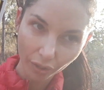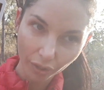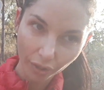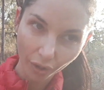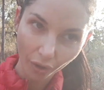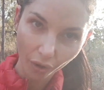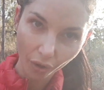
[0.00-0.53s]

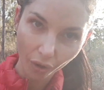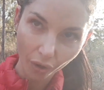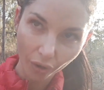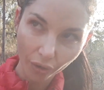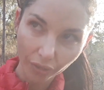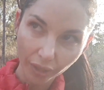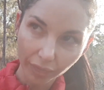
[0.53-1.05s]

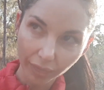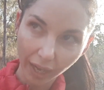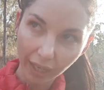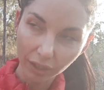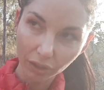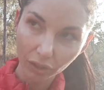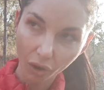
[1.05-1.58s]
though, that
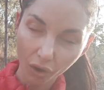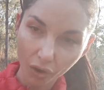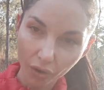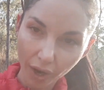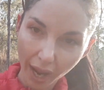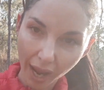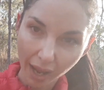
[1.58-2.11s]
they
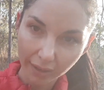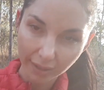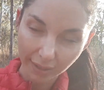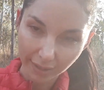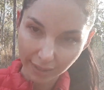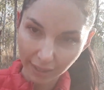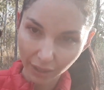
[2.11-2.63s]
know how to
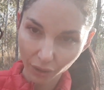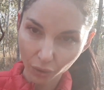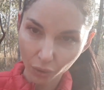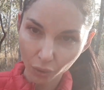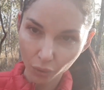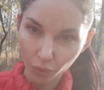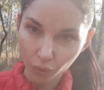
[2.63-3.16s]

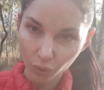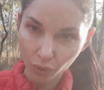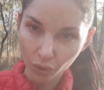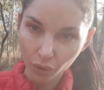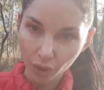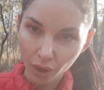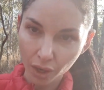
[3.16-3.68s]
deal
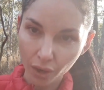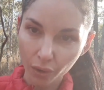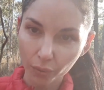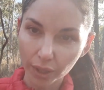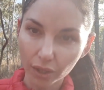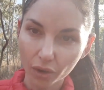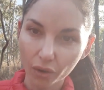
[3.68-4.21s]

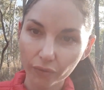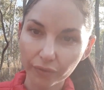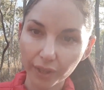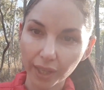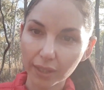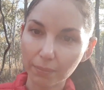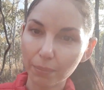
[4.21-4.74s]
with
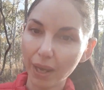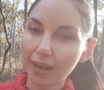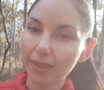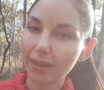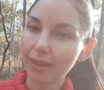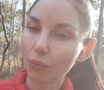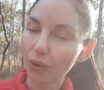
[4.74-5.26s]
conflict better
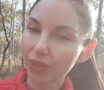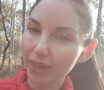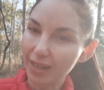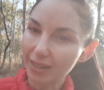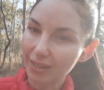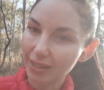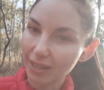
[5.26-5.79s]
than what
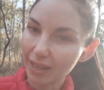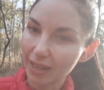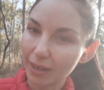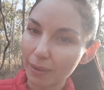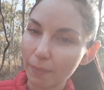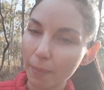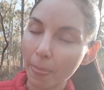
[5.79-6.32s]
they did,
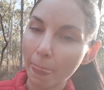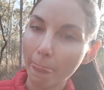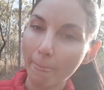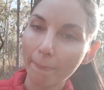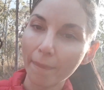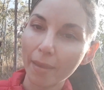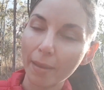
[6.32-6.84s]

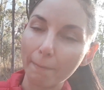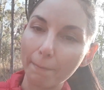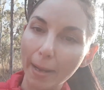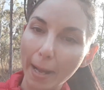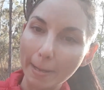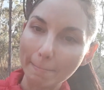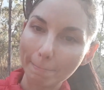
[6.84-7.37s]

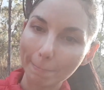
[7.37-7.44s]
but